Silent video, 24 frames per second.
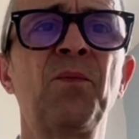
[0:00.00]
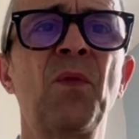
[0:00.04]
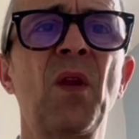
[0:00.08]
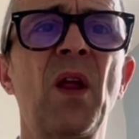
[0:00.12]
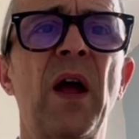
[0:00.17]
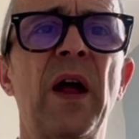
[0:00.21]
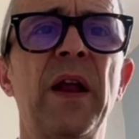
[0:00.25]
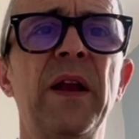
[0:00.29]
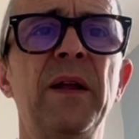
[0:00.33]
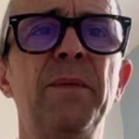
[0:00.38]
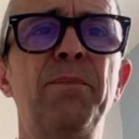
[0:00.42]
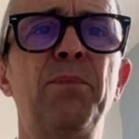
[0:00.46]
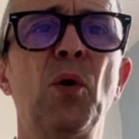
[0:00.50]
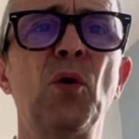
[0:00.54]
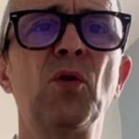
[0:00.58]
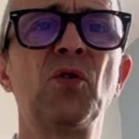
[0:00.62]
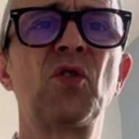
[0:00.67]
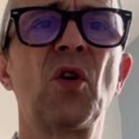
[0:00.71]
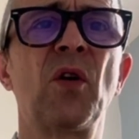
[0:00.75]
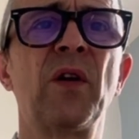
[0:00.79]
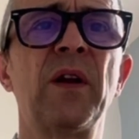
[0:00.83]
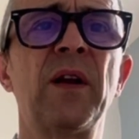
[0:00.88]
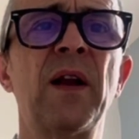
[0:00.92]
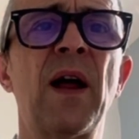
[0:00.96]
And he
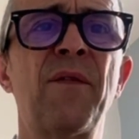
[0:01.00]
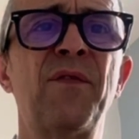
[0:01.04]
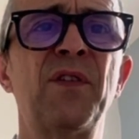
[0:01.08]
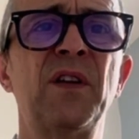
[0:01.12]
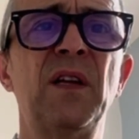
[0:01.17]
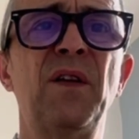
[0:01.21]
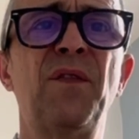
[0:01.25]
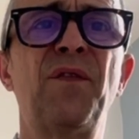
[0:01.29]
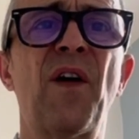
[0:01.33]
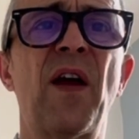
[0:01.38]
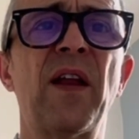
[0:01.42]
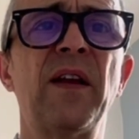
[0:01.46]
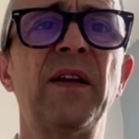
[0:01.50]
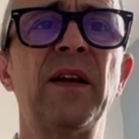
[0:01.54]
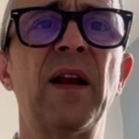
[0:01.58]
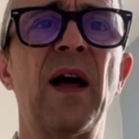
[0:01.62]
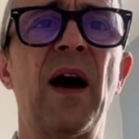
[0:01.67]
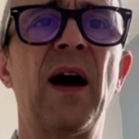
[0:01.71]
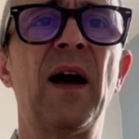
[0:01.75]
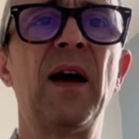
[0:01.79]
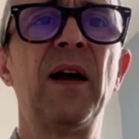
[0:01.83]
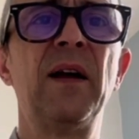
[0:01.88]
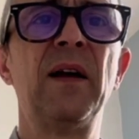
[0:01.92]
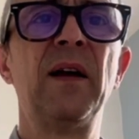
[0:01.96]
puts on another
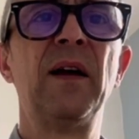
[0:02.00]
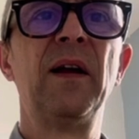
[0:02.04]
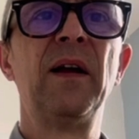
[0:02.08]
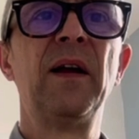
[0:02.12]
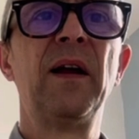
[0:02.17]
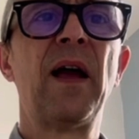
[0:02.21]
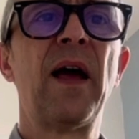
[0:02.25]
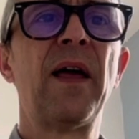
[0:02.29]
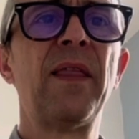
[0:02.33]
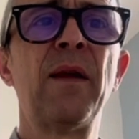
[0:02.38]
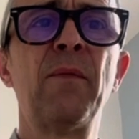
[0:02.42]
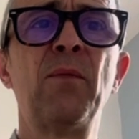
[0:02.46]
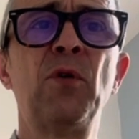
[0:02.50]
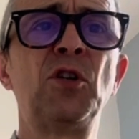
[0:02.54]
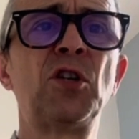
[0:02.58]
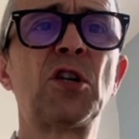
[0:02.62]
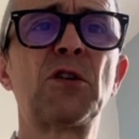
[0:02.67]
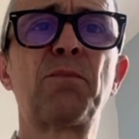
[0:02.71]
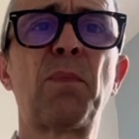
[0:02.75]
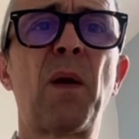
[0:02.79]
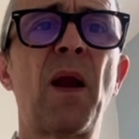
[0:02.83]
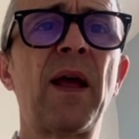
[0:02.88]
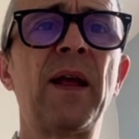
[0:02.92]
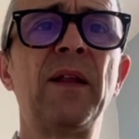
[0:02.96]
defender, and then we're
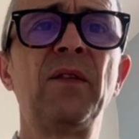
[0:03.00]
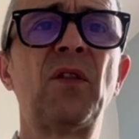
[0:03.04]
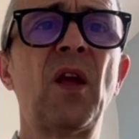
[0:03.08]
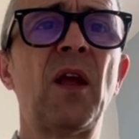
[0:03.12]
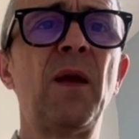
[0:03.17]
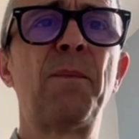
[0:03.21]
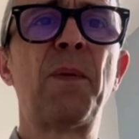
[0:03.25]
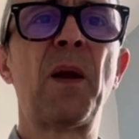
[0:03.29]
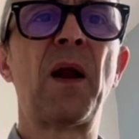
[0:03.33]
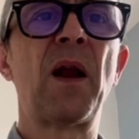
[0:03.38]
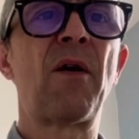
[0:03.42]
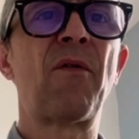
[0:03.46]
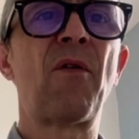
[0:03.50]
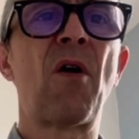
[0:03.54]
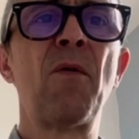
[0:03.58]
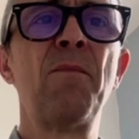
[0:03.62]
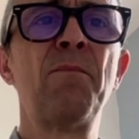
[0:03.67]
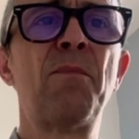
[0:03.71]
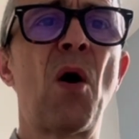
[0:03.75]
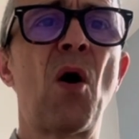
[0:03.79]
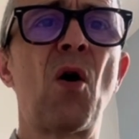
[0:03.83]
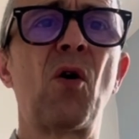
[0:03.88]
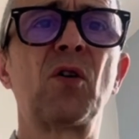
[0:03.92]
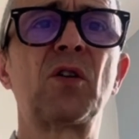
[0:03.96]
just playing deep in our own
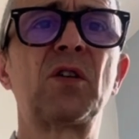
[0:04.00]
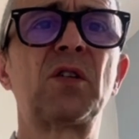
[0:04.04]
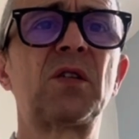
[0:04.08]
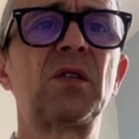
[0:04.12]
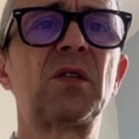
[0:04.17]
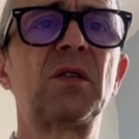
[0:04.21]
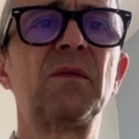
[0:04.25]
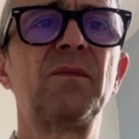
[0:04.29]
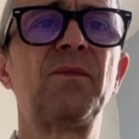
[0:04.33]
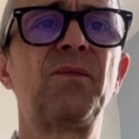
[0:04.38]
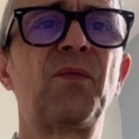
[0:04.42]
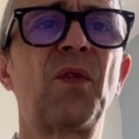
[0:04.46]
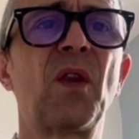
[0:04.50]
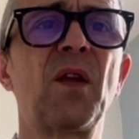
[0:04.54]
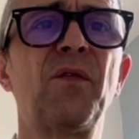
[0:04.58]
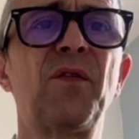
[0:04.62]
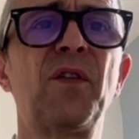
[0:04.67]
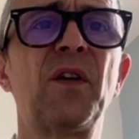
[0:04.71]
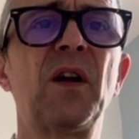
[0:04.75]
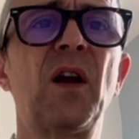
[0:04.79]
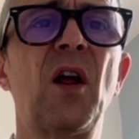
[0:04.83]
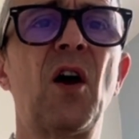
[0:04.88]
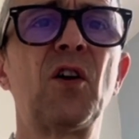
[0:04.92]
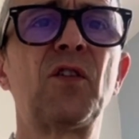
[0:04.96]
box for
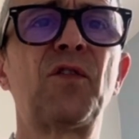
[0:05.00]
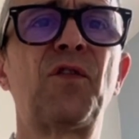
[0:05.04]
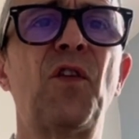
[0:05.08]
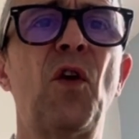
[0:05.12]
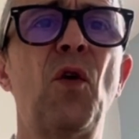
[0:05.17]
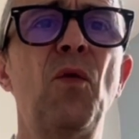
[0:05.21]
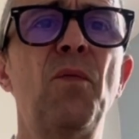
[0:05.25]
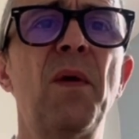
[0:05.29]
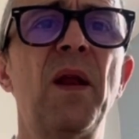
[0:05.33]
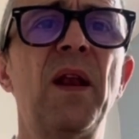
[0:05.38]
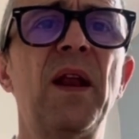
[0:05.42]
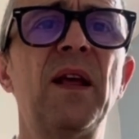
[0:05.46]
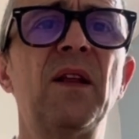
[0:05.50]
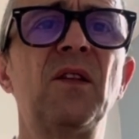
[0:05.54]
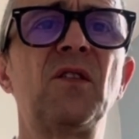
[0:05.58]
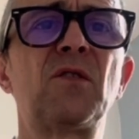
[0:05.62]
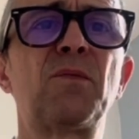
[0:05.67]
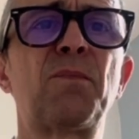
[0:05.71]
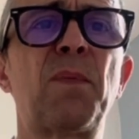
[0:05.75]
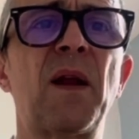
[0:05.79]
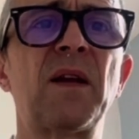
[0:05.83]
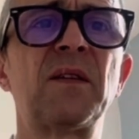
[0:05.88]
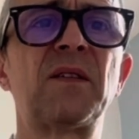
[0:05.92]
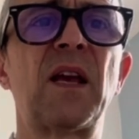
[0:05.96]
the last few minutes,
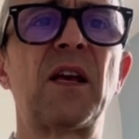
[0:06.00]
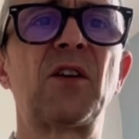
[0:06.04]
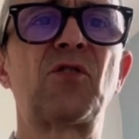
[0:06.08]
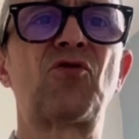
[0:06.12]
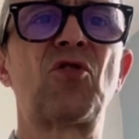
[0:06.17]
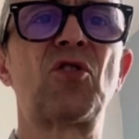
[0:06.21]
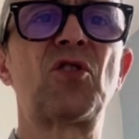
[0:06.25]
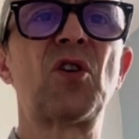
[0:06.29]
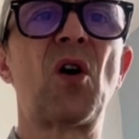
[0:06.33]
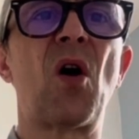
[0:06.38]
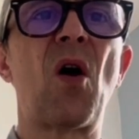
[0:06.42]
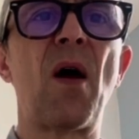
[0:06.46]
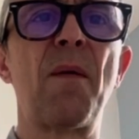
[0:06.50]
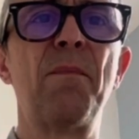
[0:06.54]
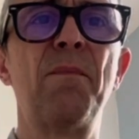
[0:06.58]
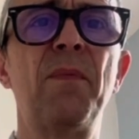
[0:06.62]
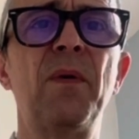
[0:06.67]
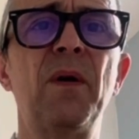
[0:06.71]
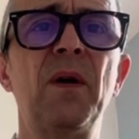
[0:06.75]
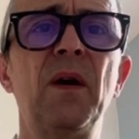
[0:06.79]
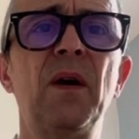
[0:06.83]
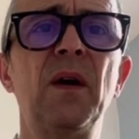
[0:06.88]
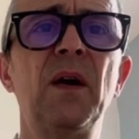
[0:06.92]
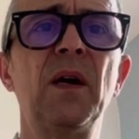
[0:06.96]
plus extra time.
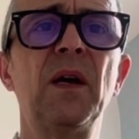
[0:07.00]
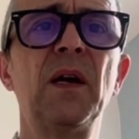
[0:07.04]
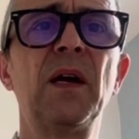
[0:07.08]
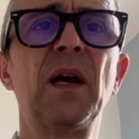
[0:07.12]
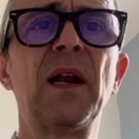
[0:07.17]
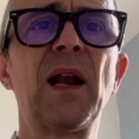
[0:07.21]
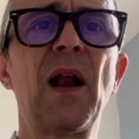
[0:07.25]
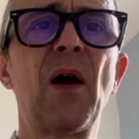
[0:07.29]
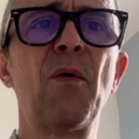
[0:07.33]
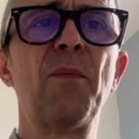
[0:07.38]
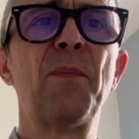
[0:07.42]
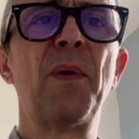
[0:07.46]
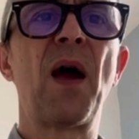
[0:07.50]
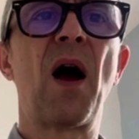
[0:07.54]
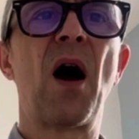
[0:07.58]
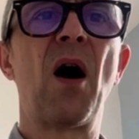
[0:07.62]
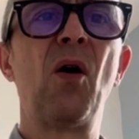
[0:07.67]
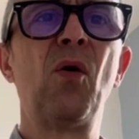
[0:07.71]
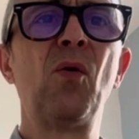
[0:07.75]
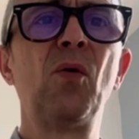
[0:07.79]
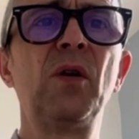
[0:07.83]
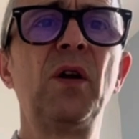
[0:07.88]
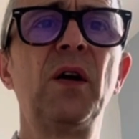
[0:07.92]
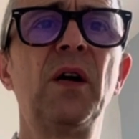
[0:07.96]
And lo and
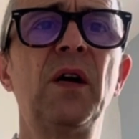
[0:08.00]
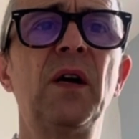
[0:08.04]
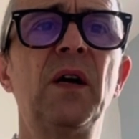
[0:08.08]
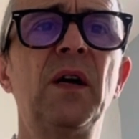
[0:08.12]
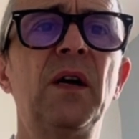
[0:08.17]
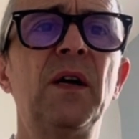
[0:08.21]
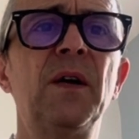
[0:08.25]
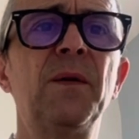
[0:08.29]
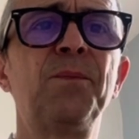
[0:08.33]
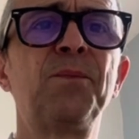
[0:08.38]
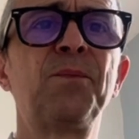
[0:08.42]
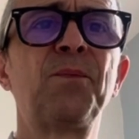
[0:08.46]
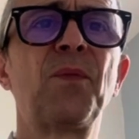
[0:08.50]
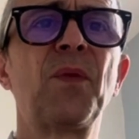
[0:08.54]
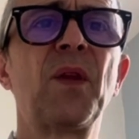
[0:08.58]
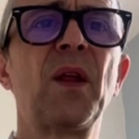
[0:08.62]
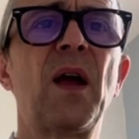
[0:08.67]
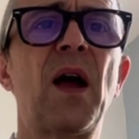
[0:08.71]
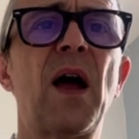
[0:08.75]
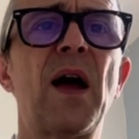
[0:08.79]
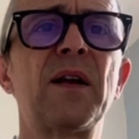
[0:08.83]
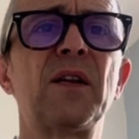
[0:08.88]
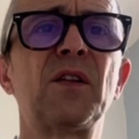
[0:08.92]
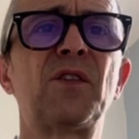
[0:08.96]
behold,
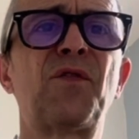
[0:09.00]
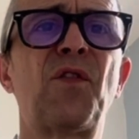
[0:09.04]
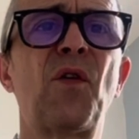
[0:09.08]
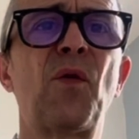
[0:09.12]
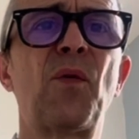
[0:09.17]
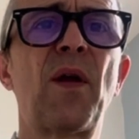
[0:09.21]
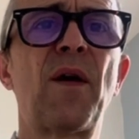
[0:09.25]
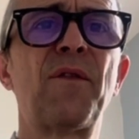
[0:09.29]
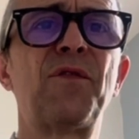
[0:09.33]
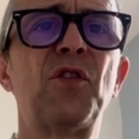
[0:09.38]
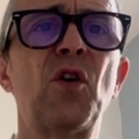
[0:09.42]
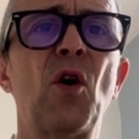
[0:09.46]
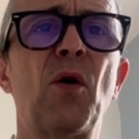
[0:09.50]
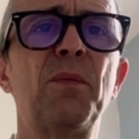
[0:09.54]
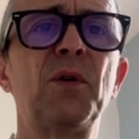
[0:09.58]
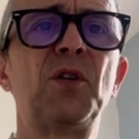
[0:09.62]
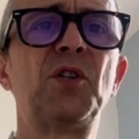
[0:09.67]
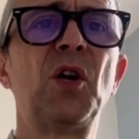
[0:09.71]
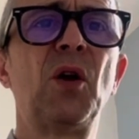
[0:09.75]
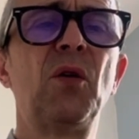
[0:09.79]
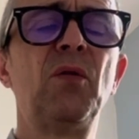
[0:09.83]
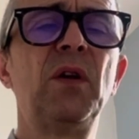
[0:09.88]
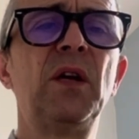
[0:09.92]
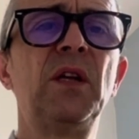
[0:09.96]
Huddersfield have the
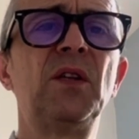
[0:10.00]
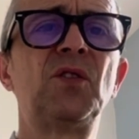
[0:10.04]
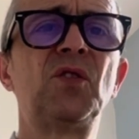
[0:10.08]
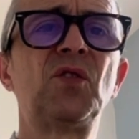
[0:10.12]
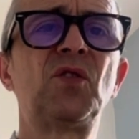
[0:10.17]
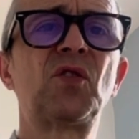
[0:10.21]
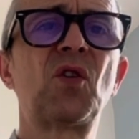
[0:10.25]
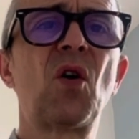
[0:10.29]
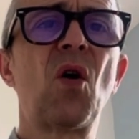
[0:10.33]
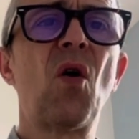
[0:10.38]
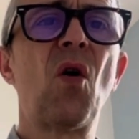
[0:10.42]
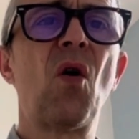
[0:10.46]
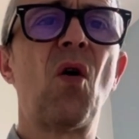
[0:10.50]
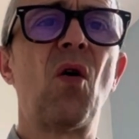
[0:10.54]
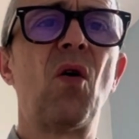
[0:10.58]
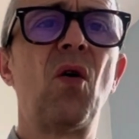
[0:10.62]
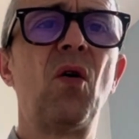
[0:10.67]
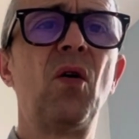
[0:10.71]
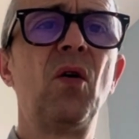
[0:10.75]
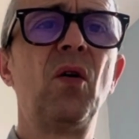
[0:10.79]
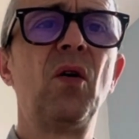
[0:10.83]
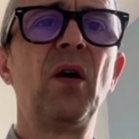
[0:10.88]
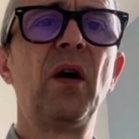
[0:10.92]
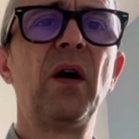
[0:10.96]
opportunity to score.